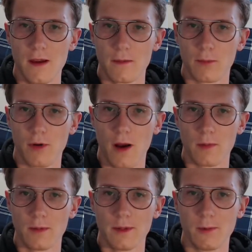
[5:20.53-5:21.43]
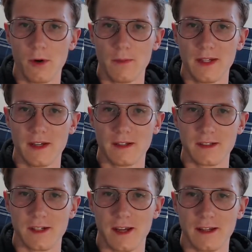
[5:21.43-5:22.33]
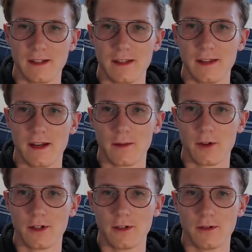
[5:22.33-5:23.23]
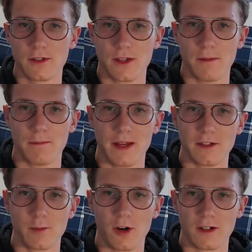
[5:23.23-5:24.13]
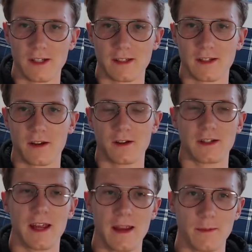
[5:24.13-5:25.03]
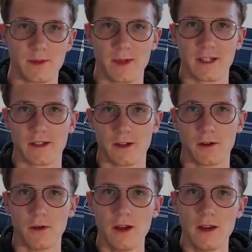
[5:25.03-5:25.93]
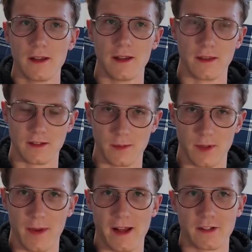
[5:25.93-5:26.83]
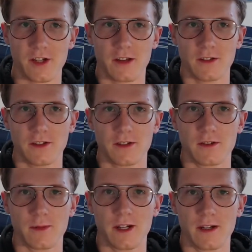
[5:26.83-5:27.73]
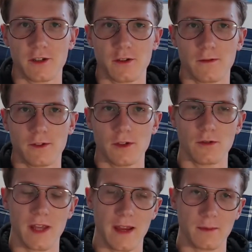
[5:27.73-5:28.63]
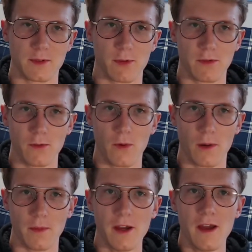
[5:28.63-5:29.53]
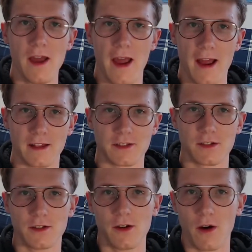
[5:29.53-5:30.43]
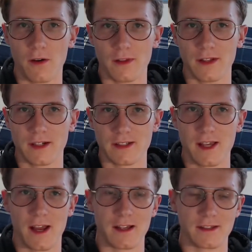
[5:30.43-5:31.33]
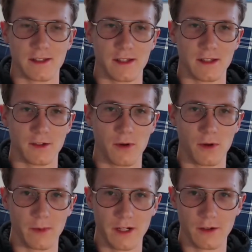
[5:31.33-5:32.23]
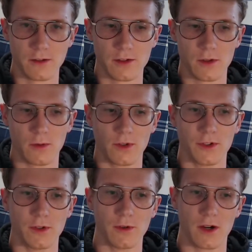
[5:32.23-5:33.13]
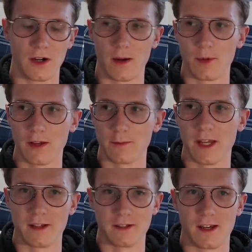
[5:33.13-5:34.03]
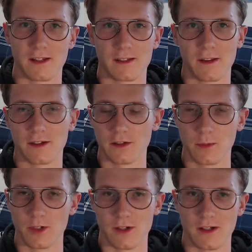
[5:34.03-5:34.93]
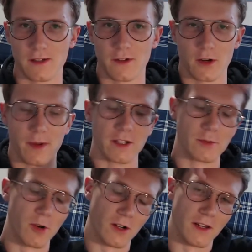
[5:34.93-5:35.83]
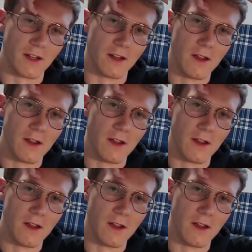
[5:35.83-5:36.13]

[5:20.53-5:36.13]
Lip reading: probably won't be done tonight. Then I'm going to do some benchmark testing on games because I know in some of the past challenges there's been an issue of do games perform as good on Linux as they do on Windows. So we'll do a couple FPS tests, nothing super scientific or benchmarky